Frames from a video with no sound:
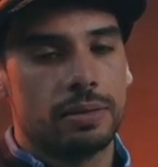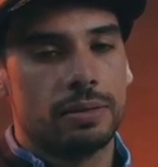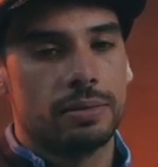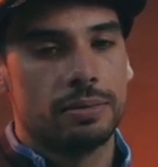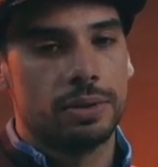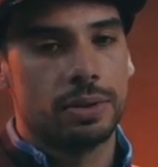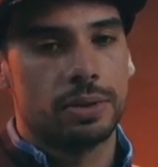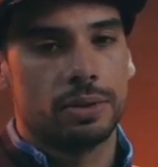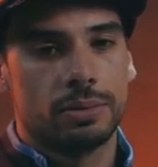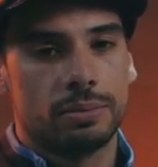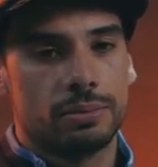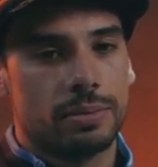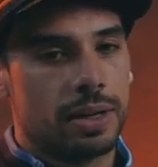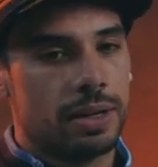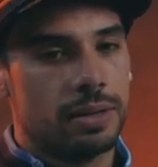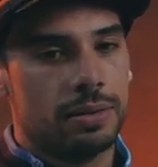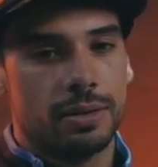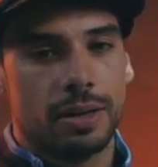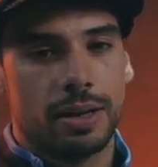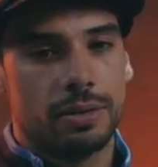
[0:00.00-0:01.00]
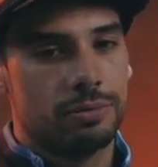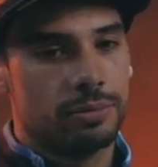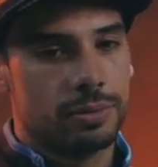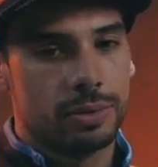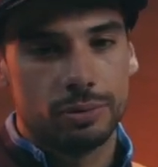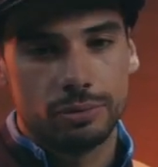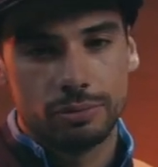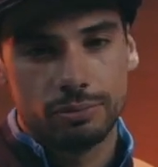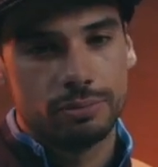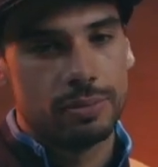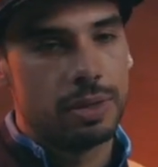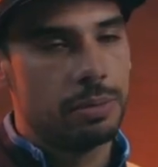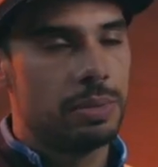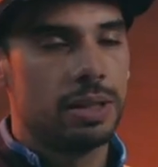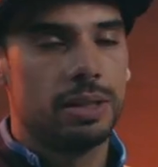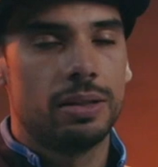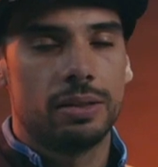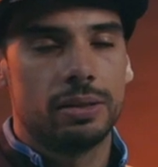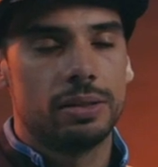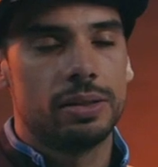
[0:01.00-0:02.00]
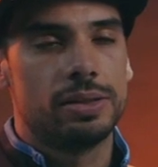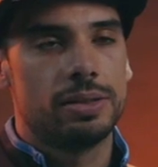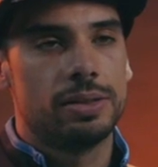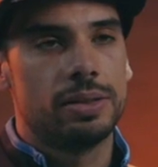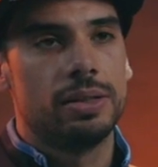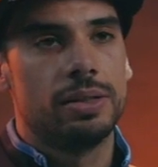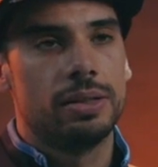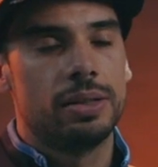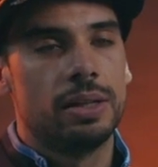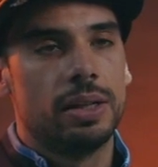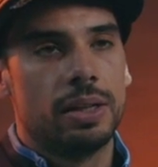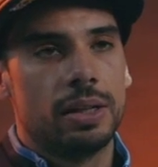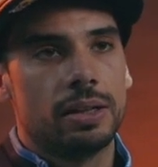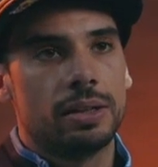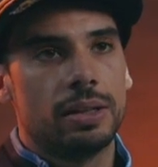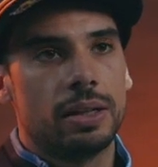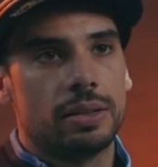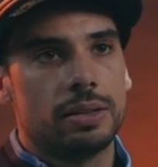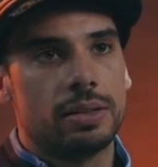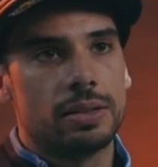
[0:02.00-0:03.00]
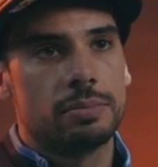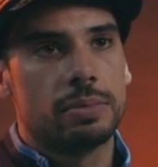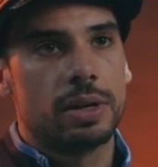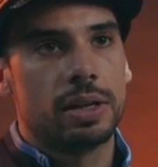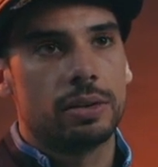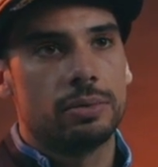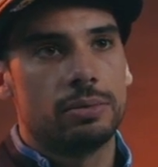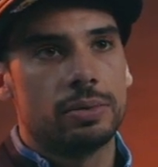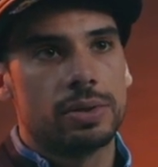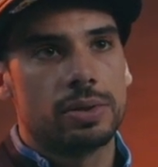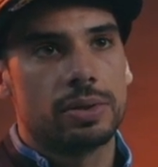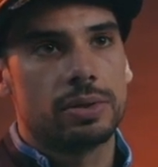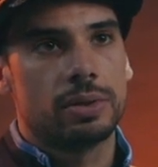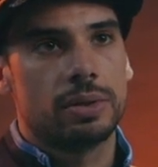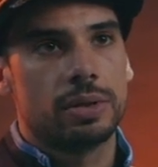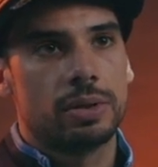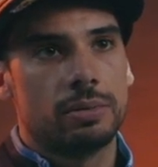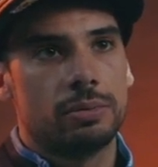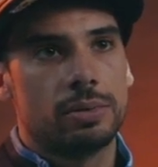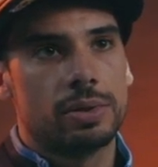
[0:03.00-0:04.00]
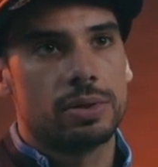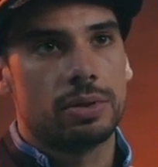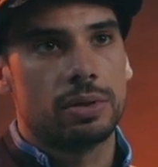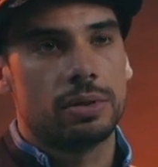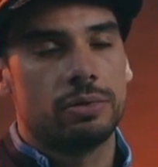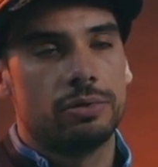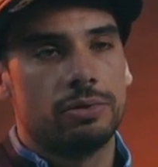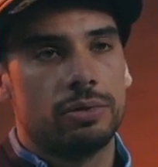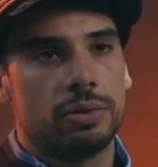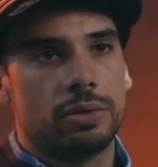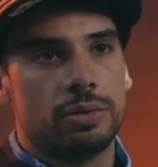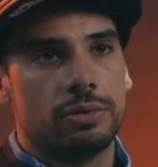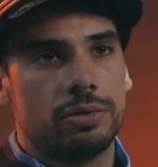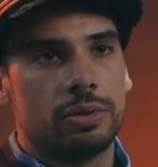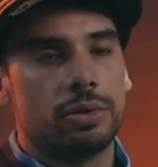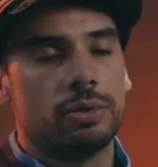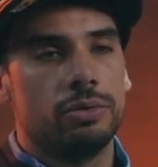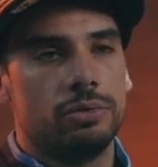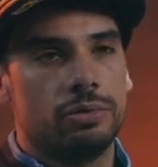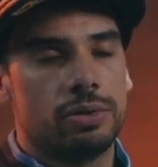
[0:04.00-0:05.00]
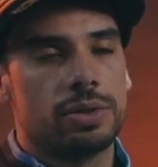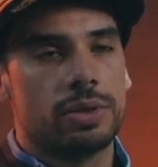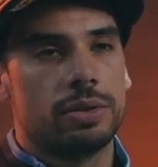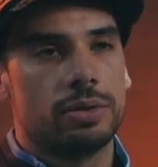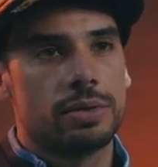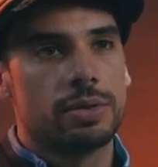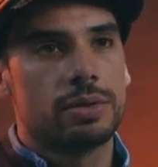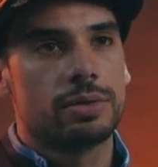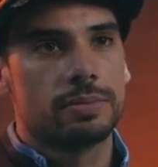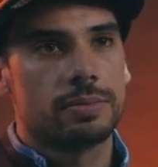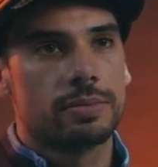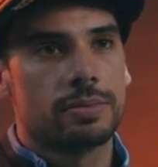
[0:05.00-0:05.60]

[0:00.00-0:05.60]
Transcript: you know, I could immediately see that this bike was on for good results.